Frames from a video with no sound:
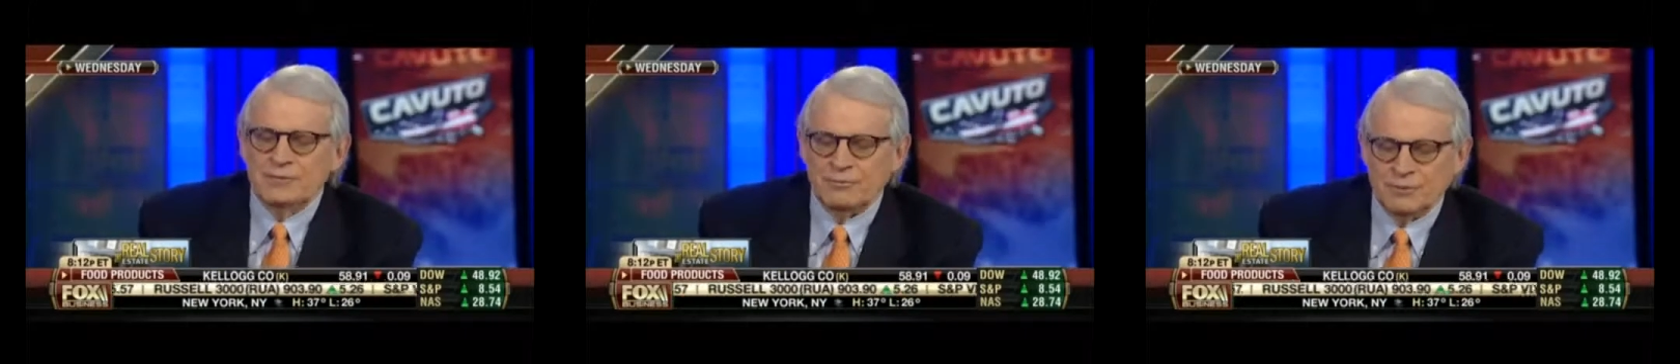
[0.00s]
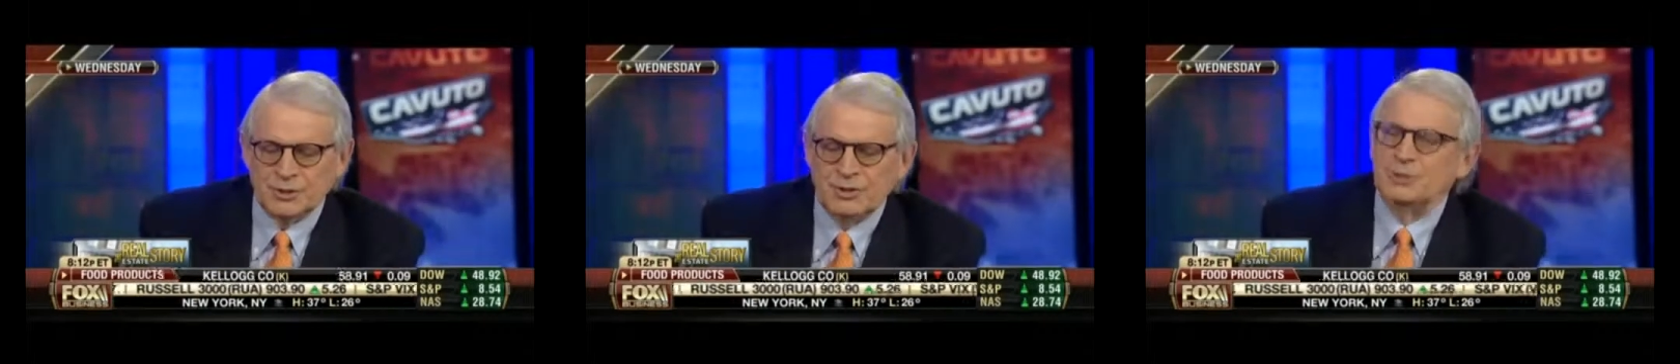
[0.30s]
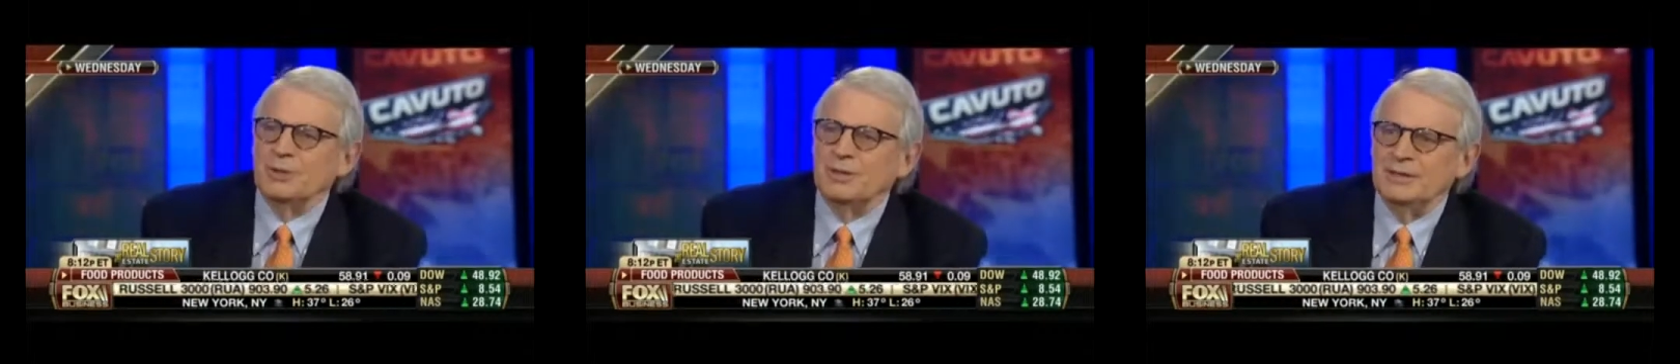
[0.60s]
for a
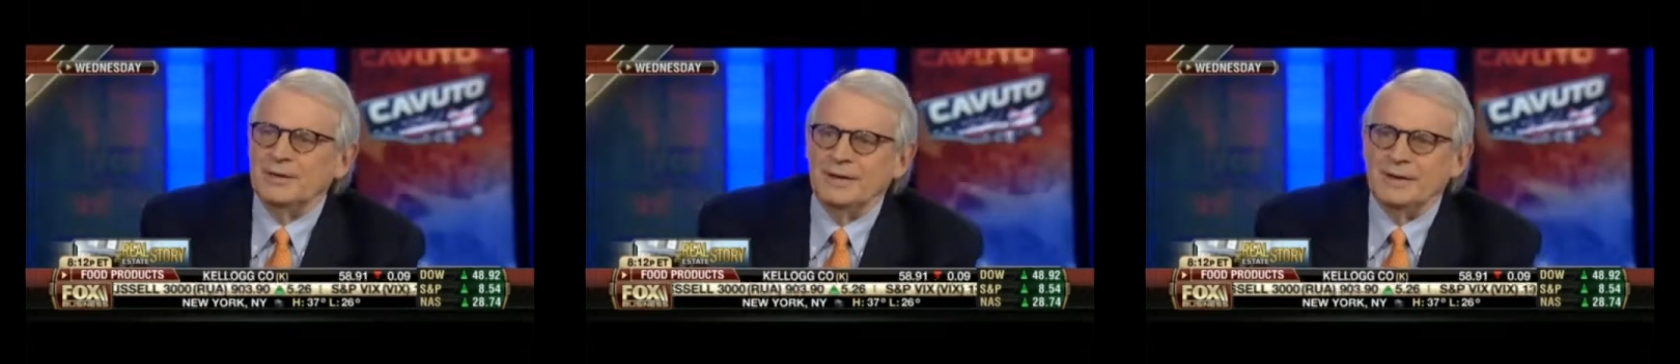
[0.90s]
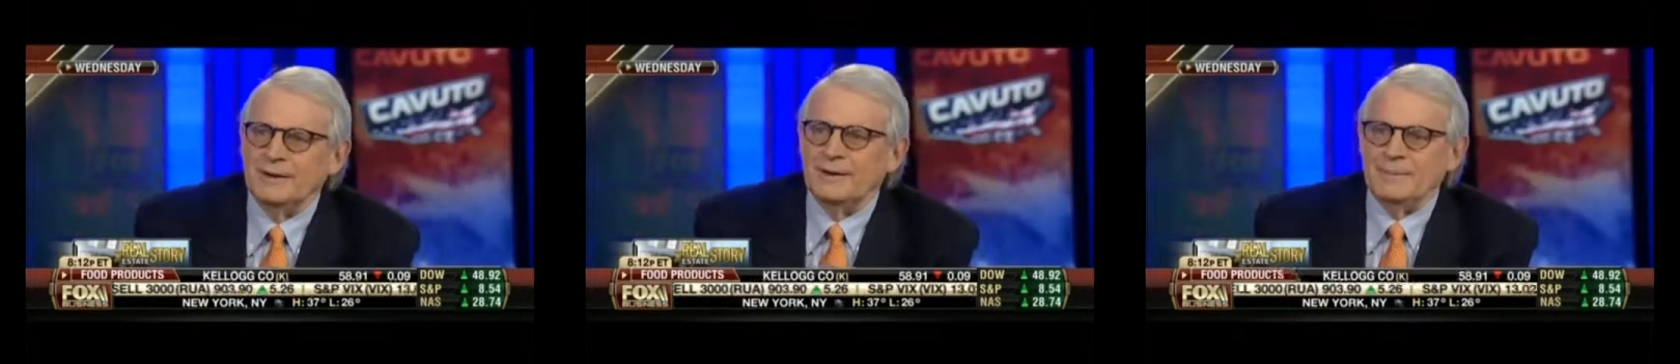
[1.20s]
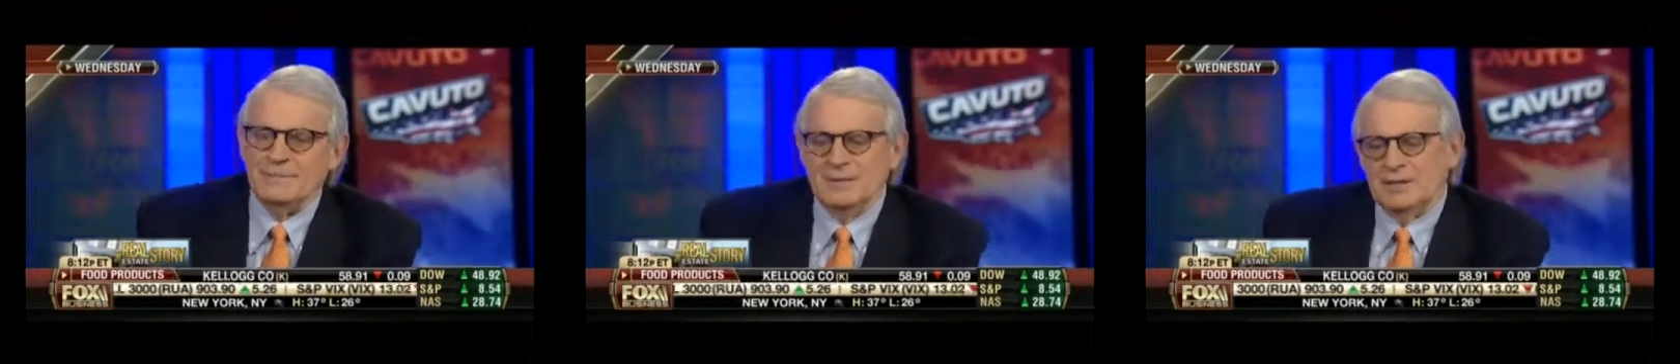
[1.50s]
short
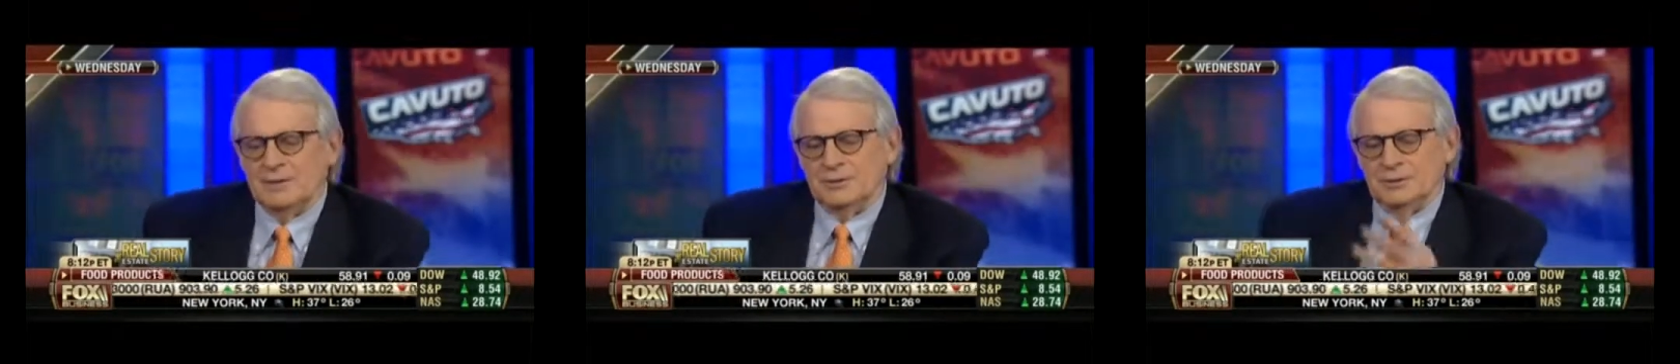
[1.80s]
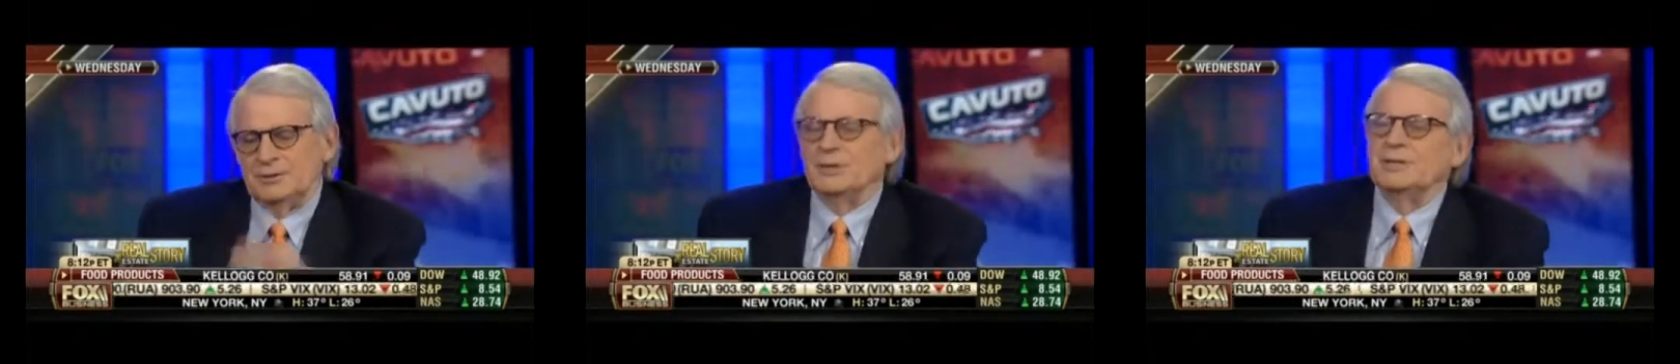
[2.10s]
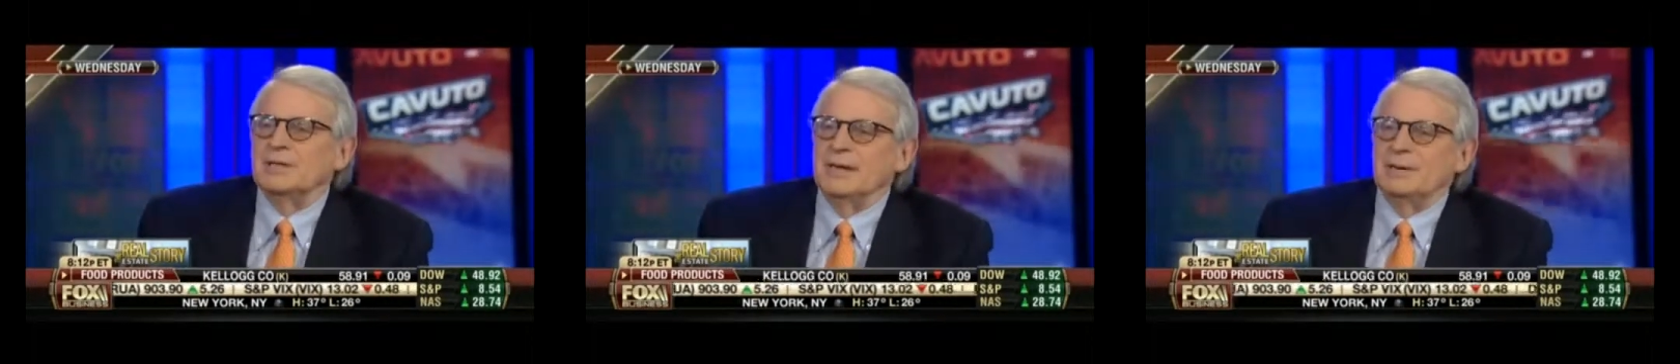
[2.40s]

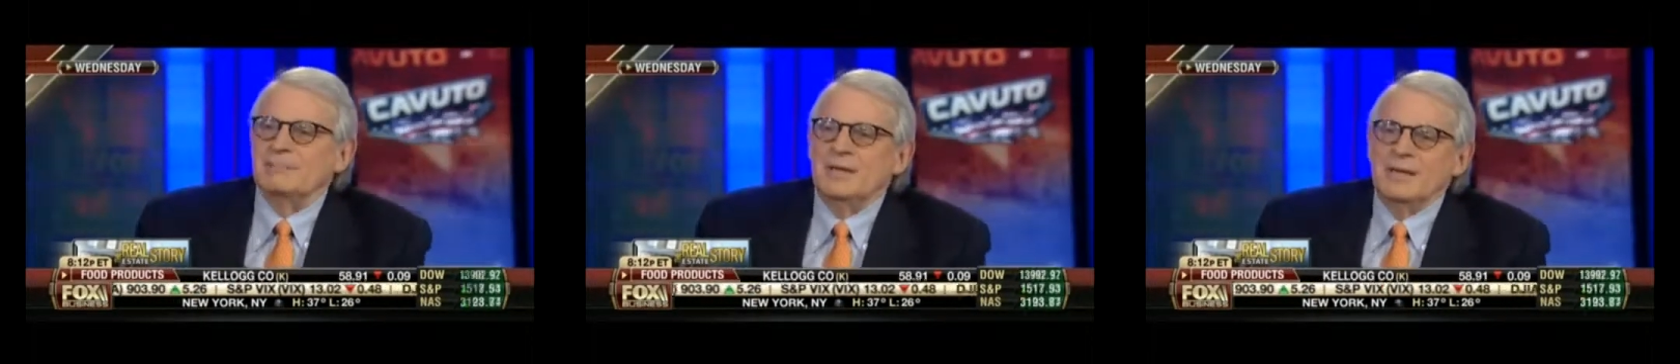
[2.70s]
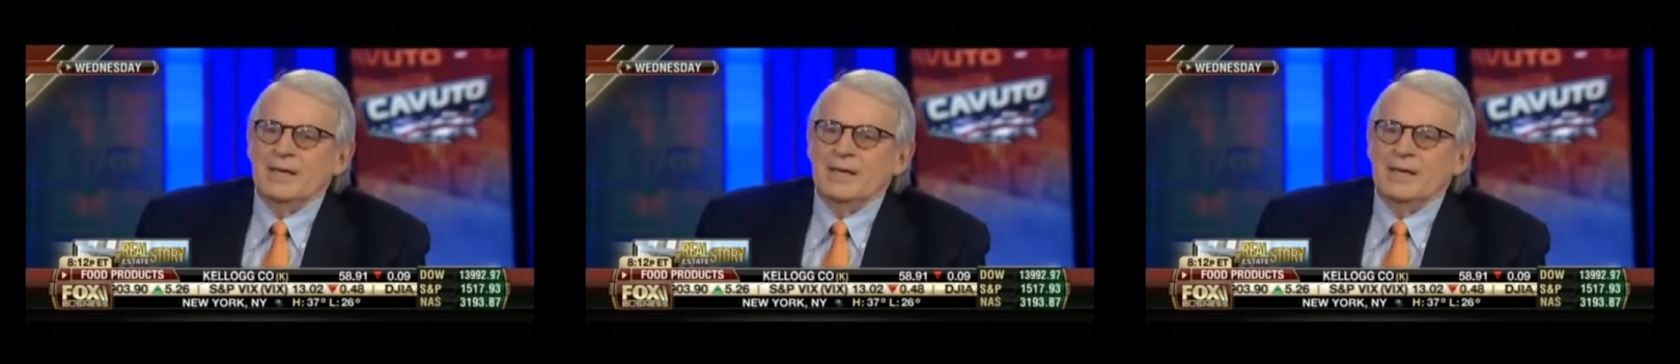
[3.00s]
time,